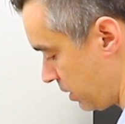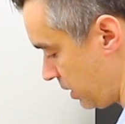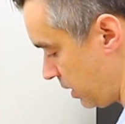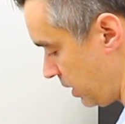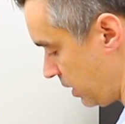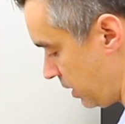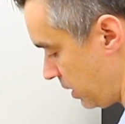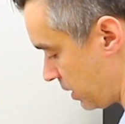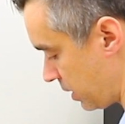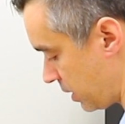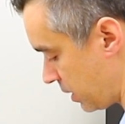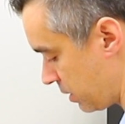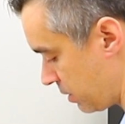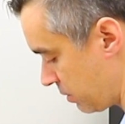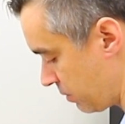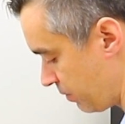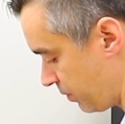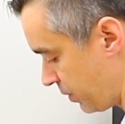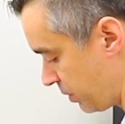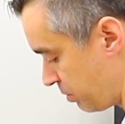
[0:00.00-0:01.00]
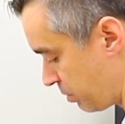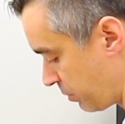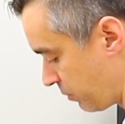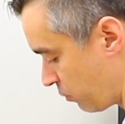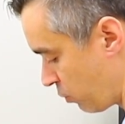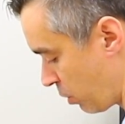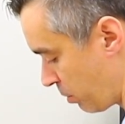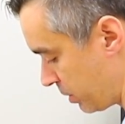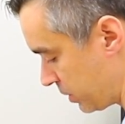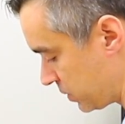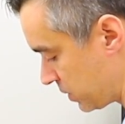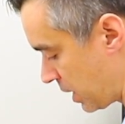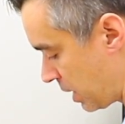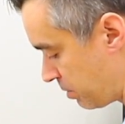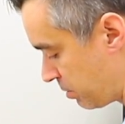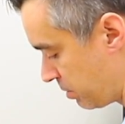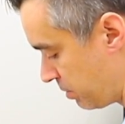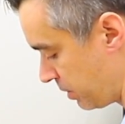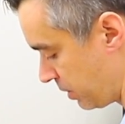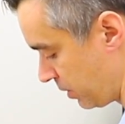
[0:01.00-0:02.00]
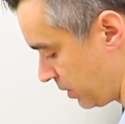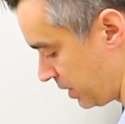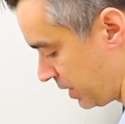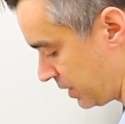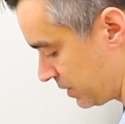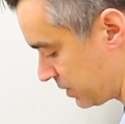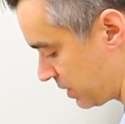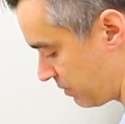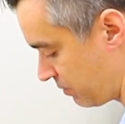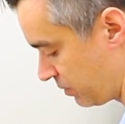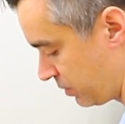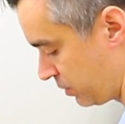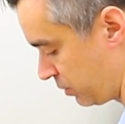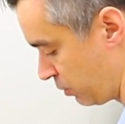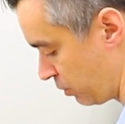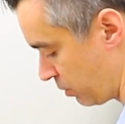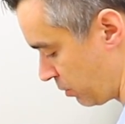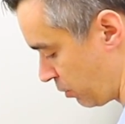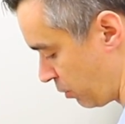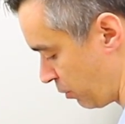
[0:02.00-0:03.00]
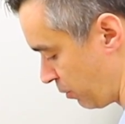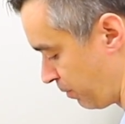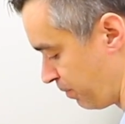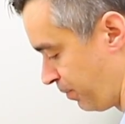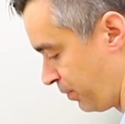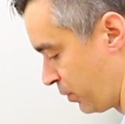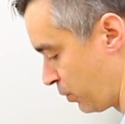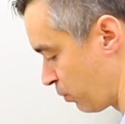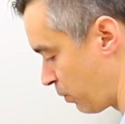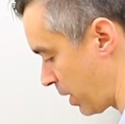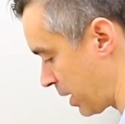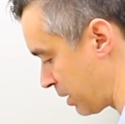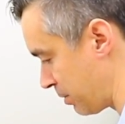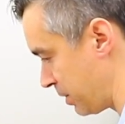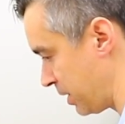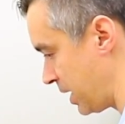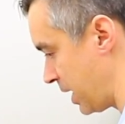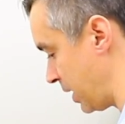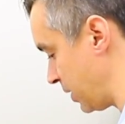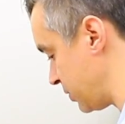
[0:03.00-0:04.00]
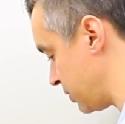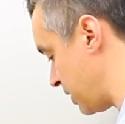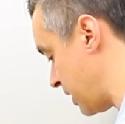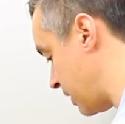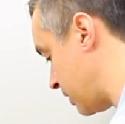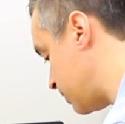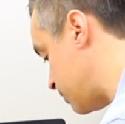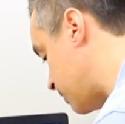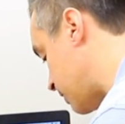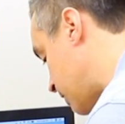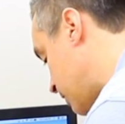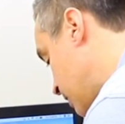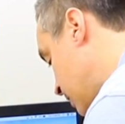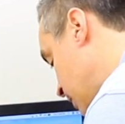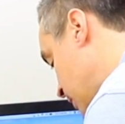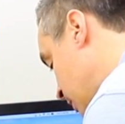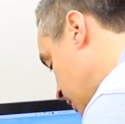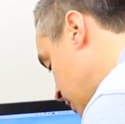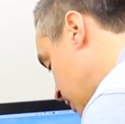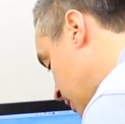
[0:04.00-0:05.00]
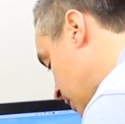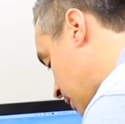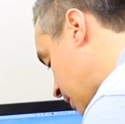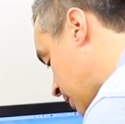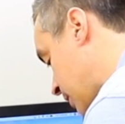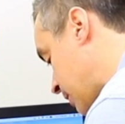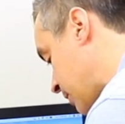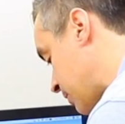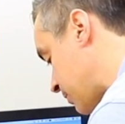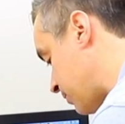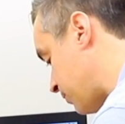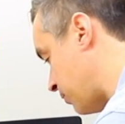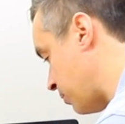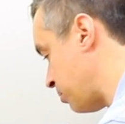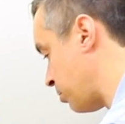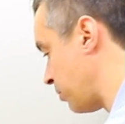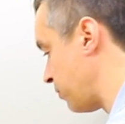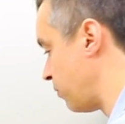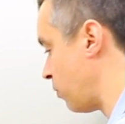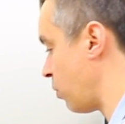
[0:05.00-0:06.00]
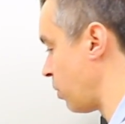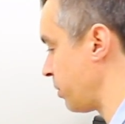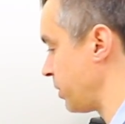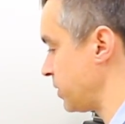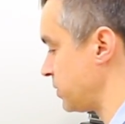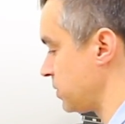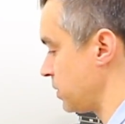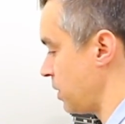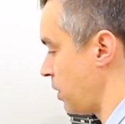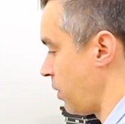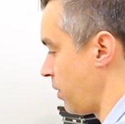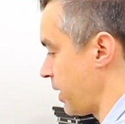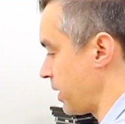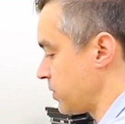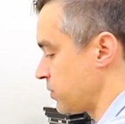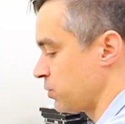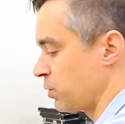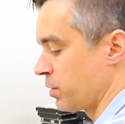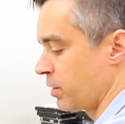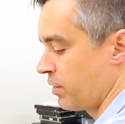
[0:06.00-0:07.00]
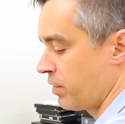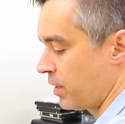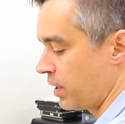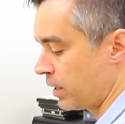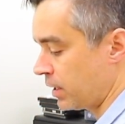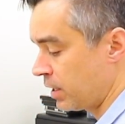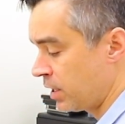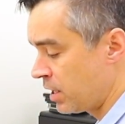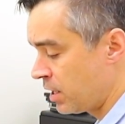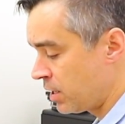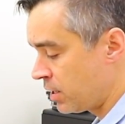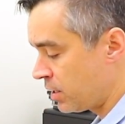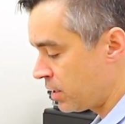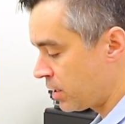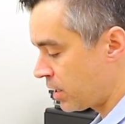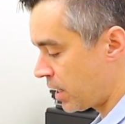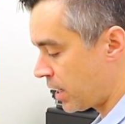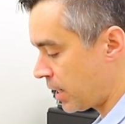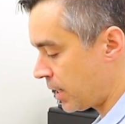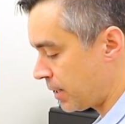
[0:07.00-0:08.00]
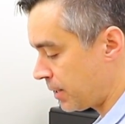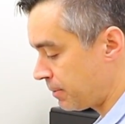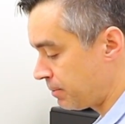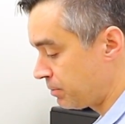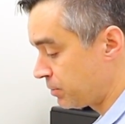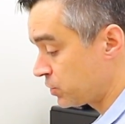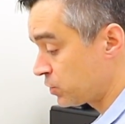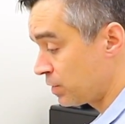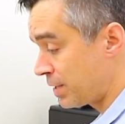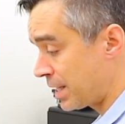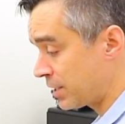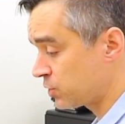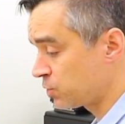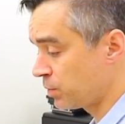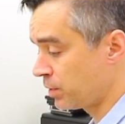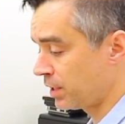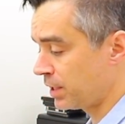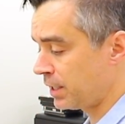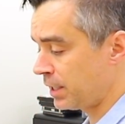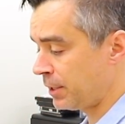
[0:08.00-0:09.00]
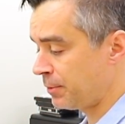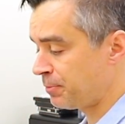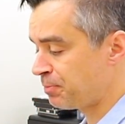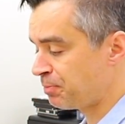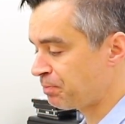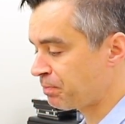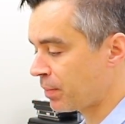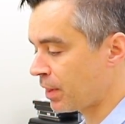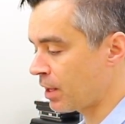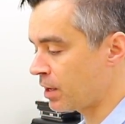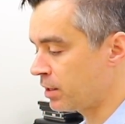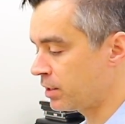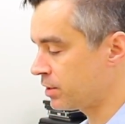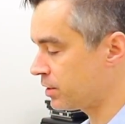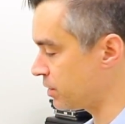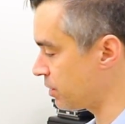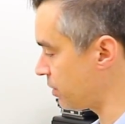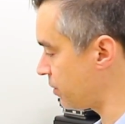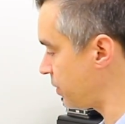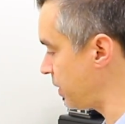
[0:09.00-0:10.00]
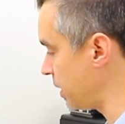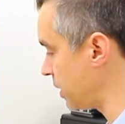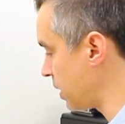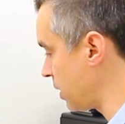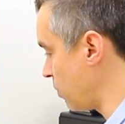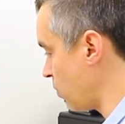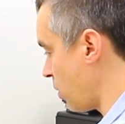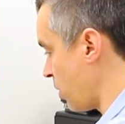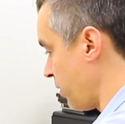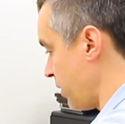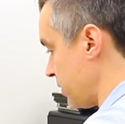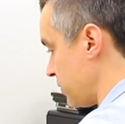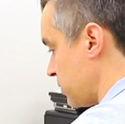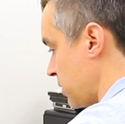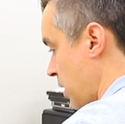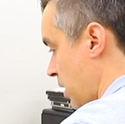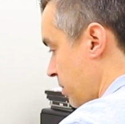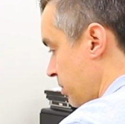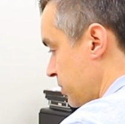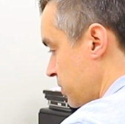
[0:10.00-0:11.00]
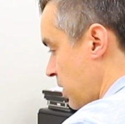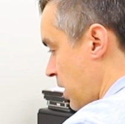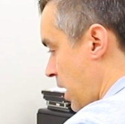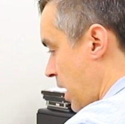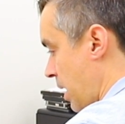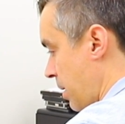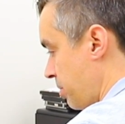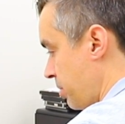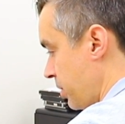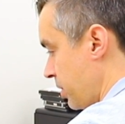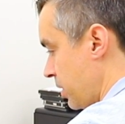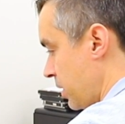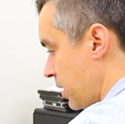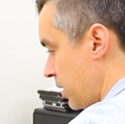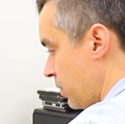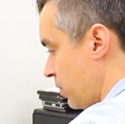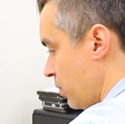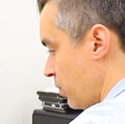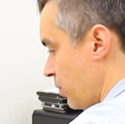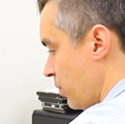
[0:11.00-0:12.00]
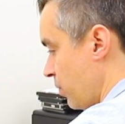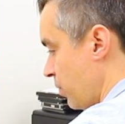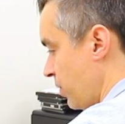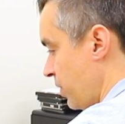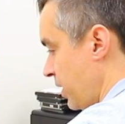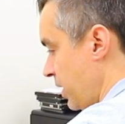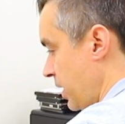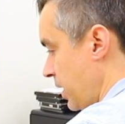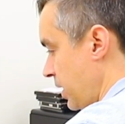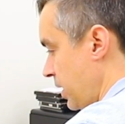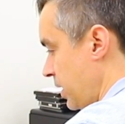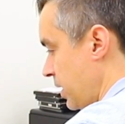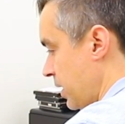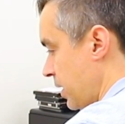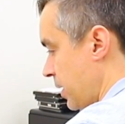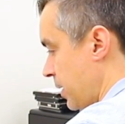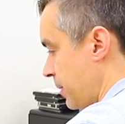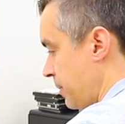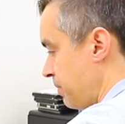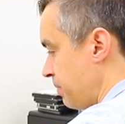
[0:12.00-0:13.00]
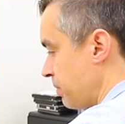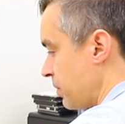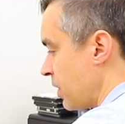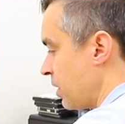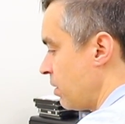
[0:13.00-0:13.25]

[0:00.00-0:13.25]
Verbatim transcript: the, uh, the performance capabilities. They do a whole recommendation engine uh, for performance and all that sort of thing. Um, so that's really neat. Thinking while this comes up, the um,